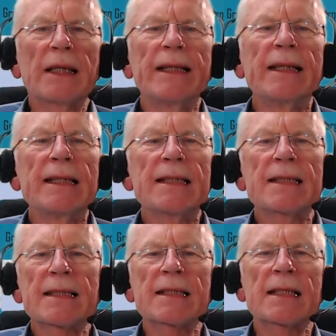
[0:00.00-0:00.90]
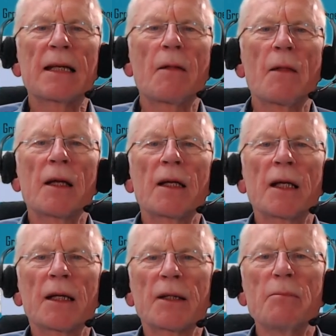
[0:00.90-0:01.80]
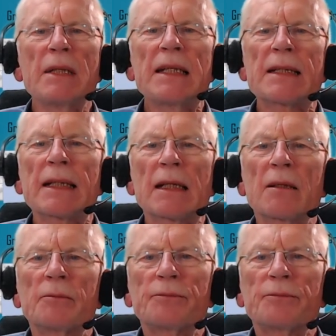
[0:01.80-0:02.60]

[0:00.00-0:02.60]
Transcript: is the meeting